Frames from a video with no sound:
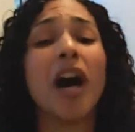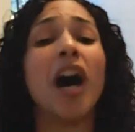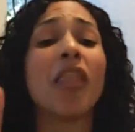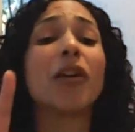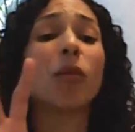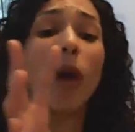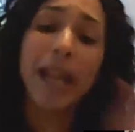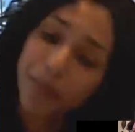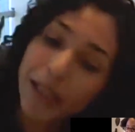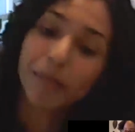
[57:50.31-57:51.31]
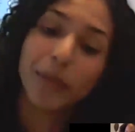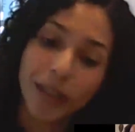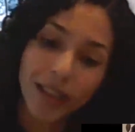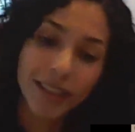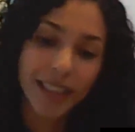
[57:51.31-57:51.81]
other white
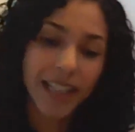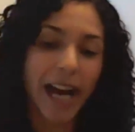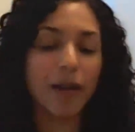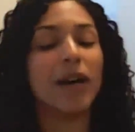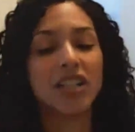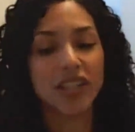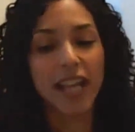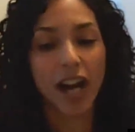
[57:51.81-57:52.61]
people how much they